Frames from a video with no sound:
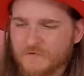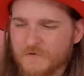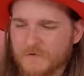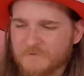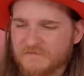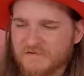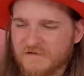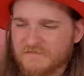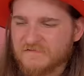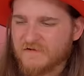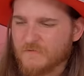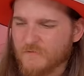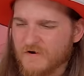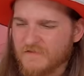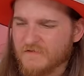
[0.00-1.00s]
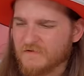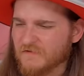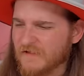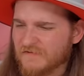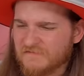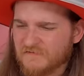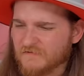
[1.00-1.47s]
Loops. It's like one of the
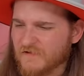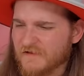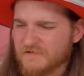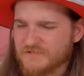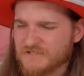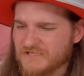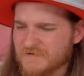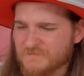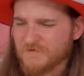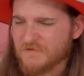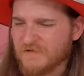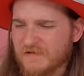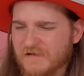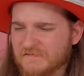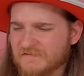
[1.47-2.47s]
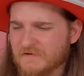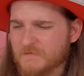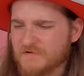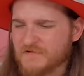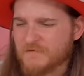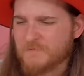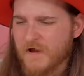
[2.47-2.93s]
lesser, like cheaper, like it's like
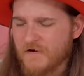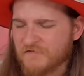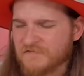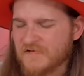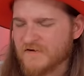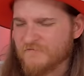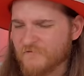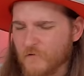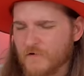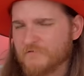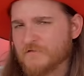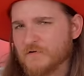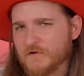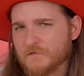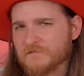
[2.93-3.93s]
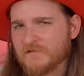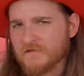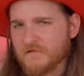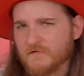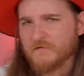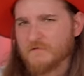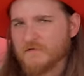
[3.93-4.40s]
when your parents can't afford Fruit Loops, so they
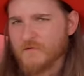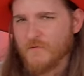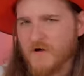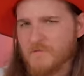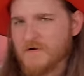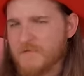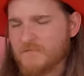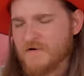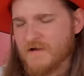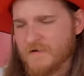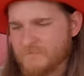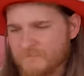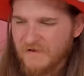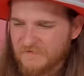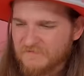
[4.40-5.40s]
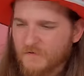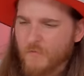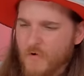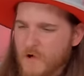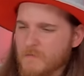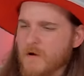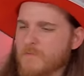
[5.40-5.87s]
go with the Walmart brand. It's the
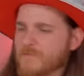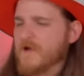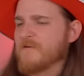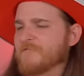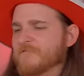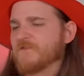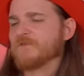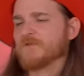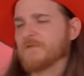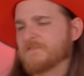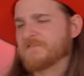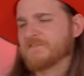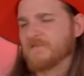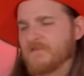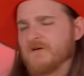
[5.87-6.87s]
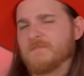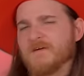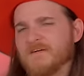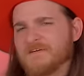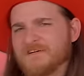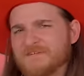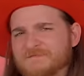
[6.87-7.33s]
Walmart brand Fruit Loops cereal
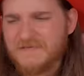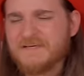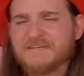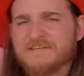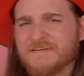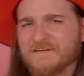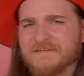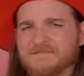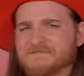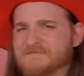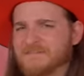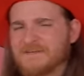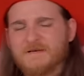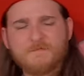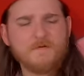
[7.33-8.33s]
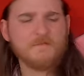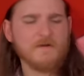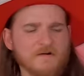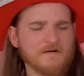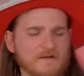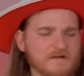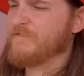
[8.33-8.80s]
milk. E tier. Could be
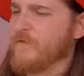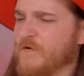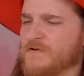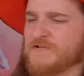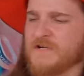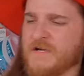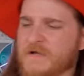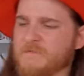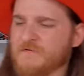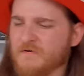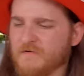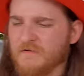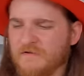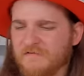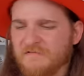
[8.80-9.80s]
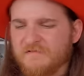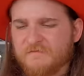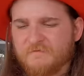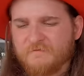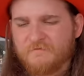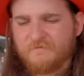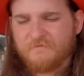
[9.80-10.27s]
better. For shame, Dooley's
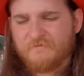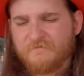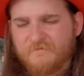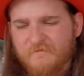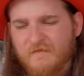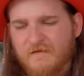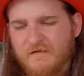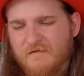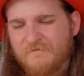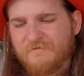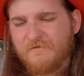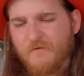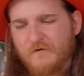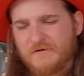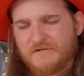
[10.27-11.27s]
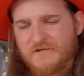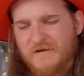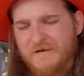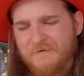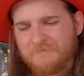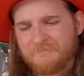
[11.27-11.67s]
for shame.